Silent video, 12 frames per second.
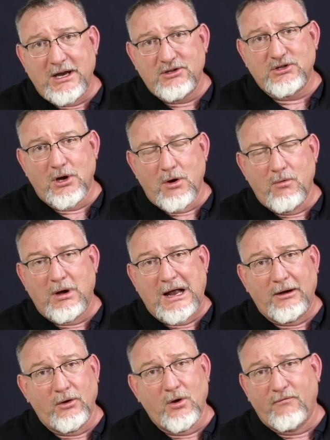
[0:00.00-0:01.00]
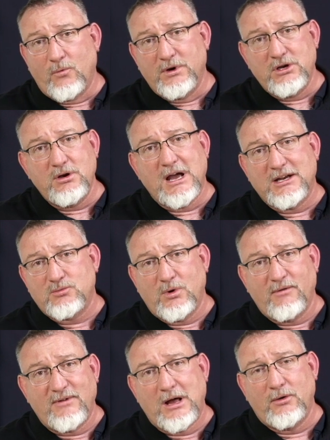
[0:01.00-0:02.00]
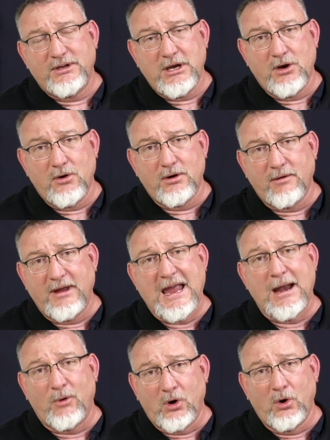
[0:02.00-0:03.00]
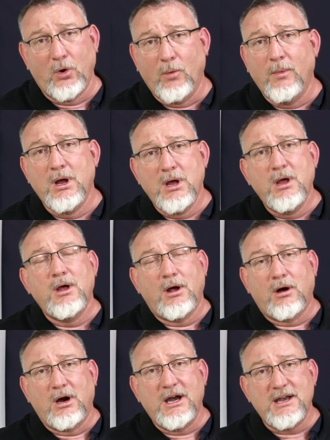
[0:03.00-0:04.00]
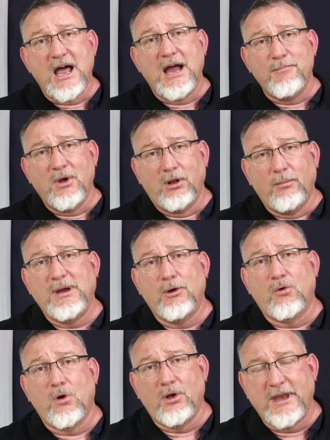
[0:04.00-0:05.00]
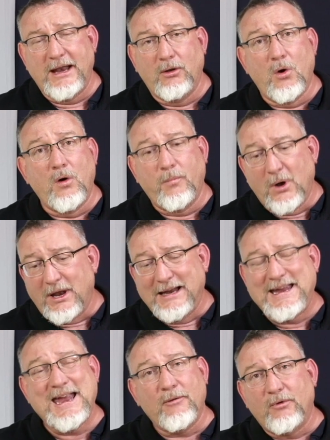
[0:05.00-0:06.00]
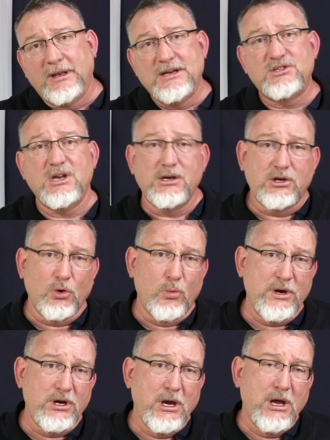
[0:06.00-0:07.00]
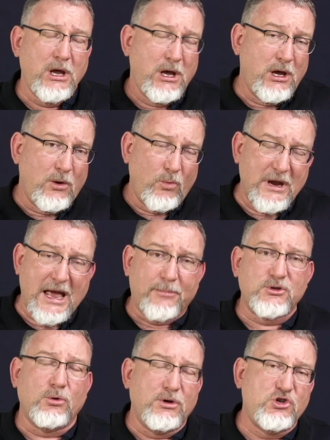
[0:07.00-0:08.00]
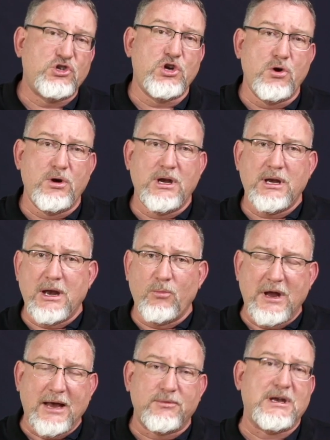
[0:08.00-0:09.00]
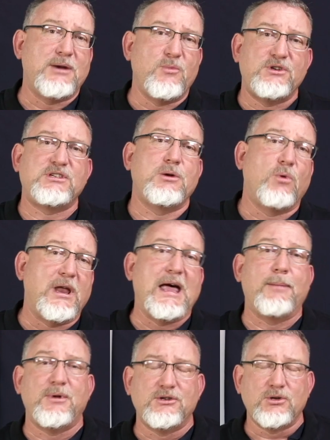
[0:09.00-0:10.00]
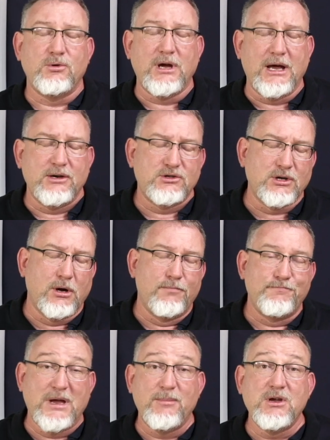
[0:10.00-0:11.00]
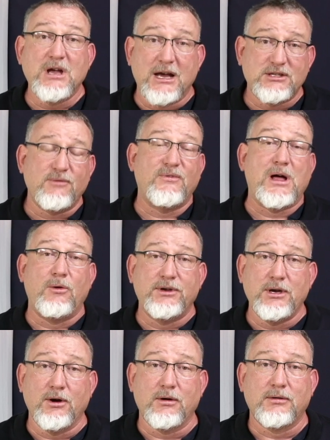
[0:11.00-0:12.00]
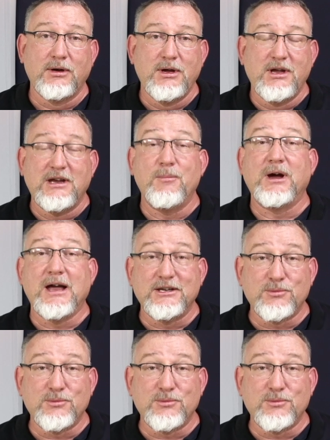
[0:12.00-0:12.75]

I don't know if one of you guys want to volunteer to hammer home. All right, 9mm all day long, but I can't release it until we absolutely shoot it and we see what happens. Okay, so maybe you guys could volunteer, give my guys a break.